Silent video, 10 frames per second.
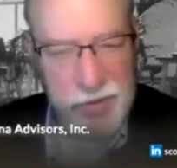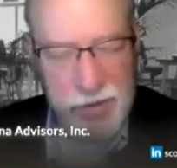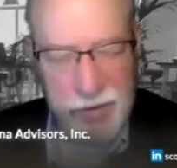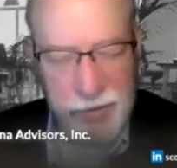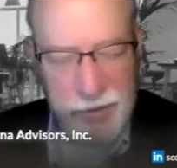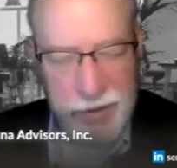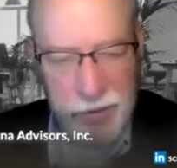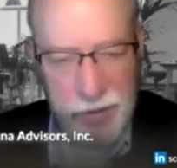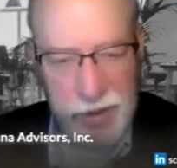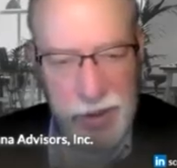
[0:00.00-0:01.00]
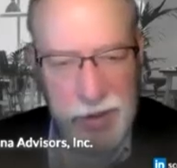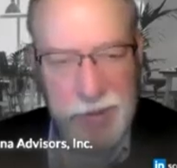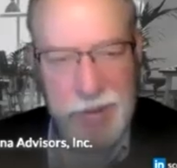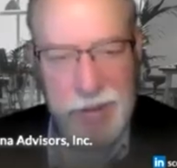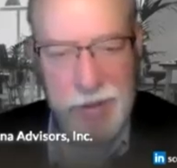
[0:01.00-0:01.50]
everything going on,
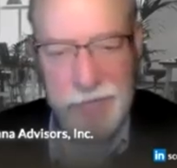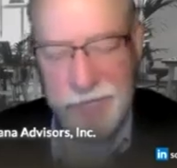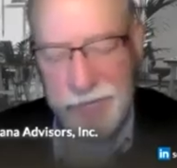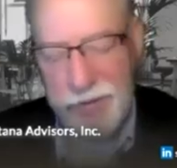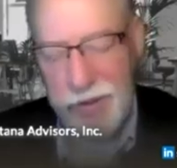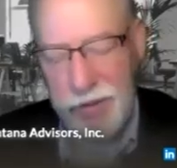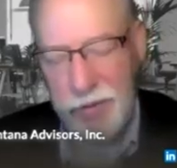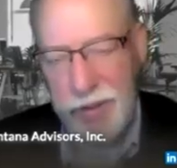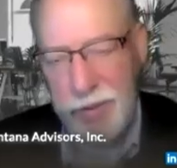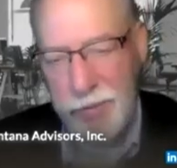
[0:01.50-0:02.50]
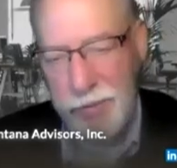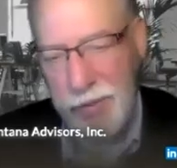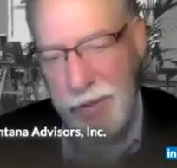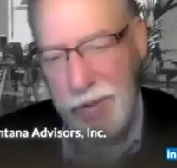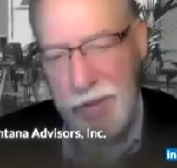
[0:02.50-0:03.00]
and they figure out, okay,
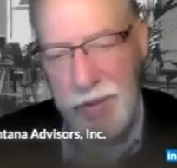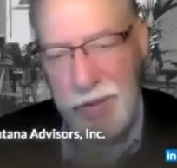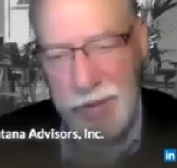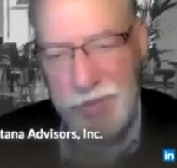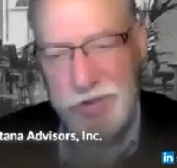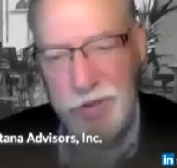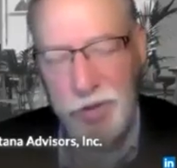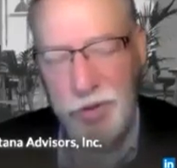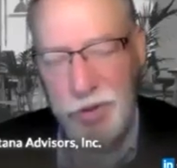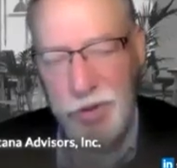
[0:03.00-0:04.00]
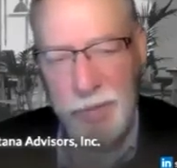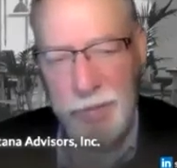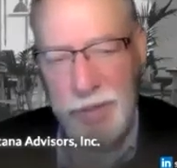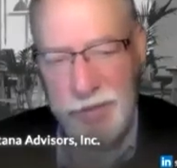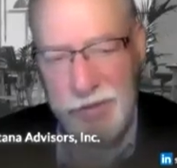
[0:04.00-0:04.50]
it should earn
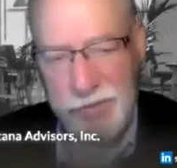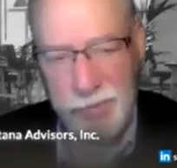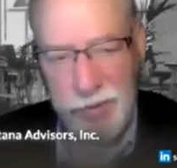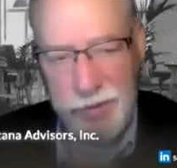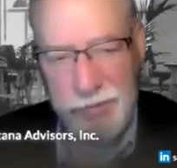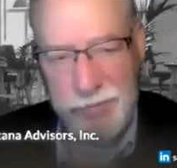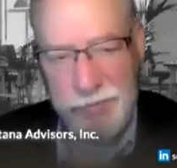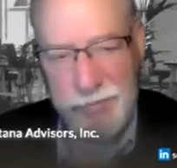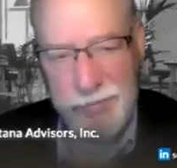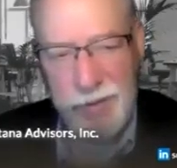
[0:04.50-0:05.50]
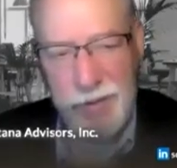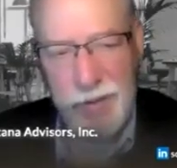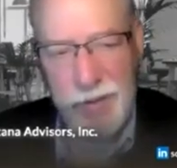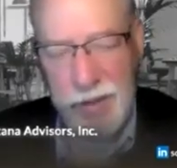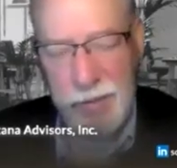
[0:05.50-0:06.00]
about this month,
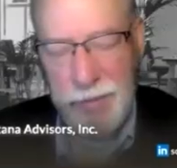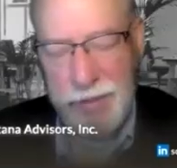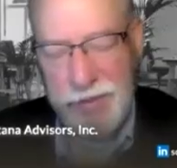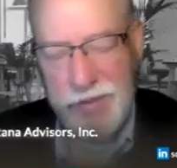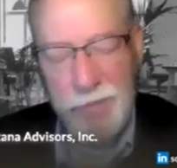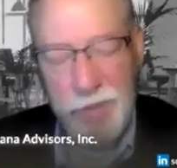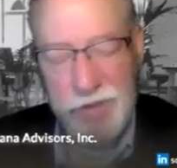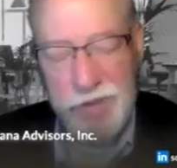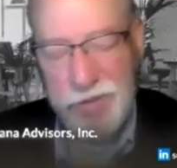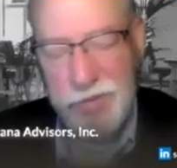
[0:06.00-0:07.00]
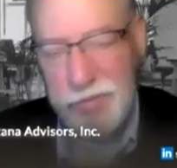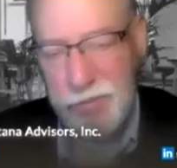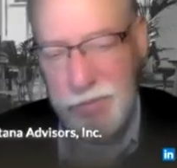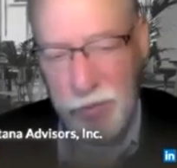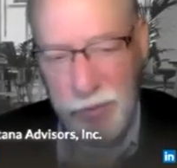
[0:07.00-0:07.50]
about this much
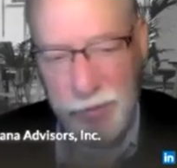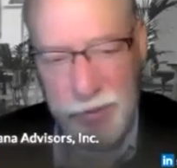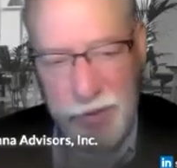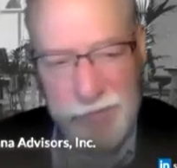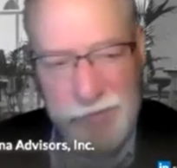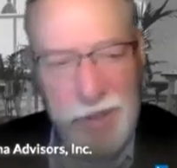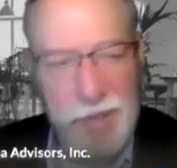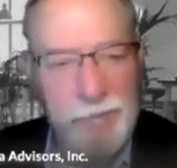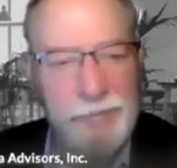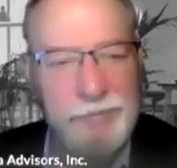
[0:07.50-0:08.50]
over a period of time.